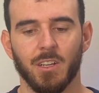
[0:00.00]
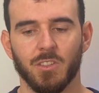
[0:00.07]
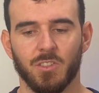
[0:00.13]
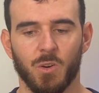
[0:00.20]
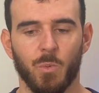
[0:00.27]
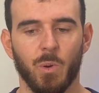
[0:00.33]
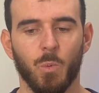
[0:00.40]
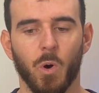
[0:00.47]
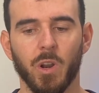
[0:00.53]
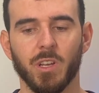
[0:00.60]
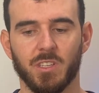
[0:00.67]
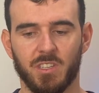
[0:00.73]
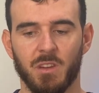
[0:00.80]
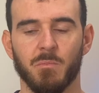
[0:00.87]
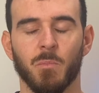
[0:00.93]
So we want
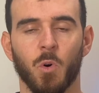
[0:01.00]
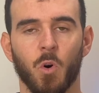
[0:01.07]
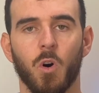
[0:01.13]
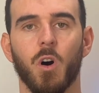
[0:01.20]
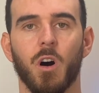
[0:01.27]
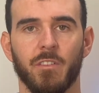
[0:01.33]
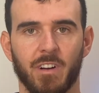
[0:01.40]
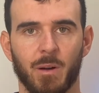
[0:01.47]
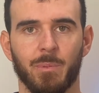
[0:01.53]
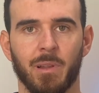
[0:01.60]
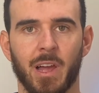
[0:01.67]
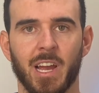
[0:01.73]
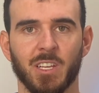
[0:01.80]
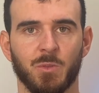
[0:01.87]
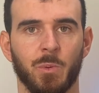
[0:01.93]
to see more of our
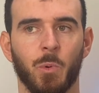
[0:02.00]
players.